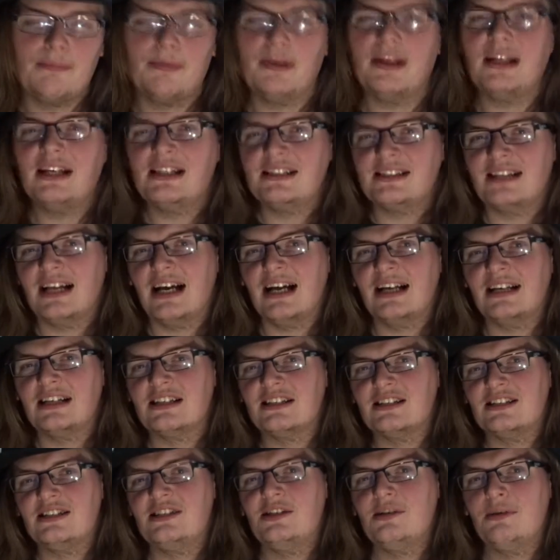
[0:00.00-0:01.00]
but he
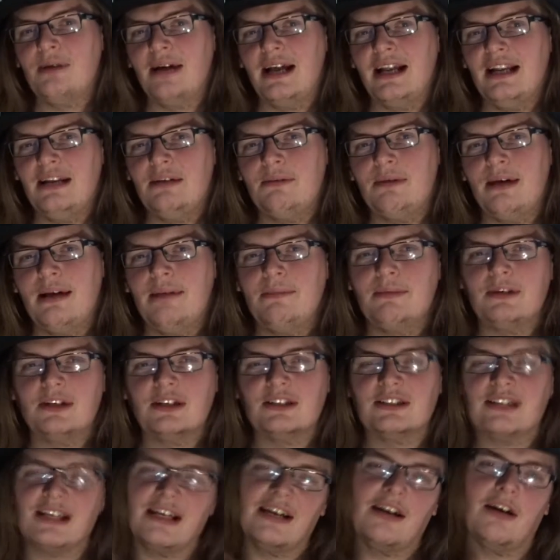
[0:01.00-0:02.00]
decided to do it anyway
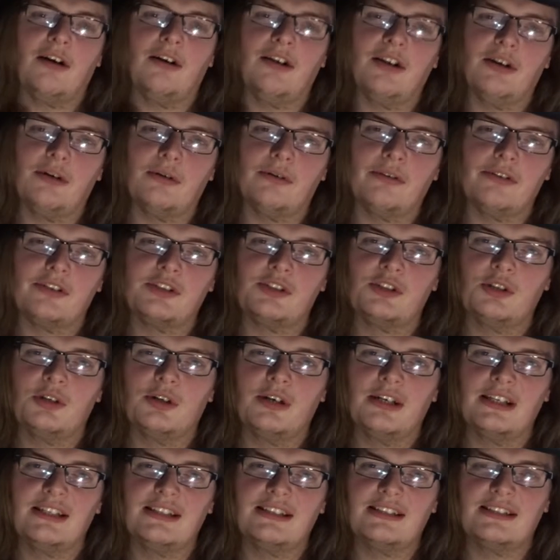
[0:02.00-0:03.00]
because they got no other
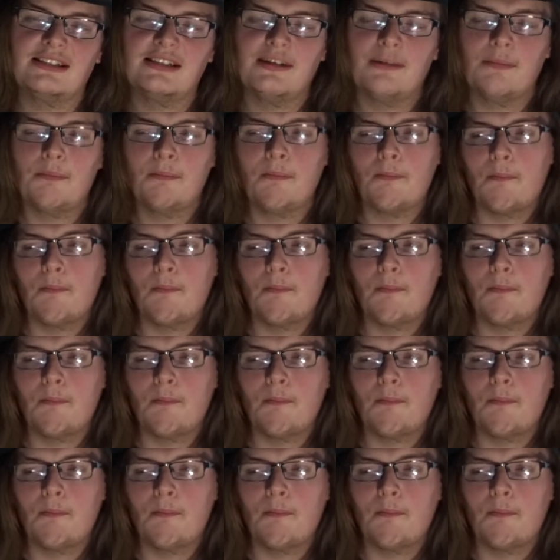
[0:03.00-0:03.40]
choice.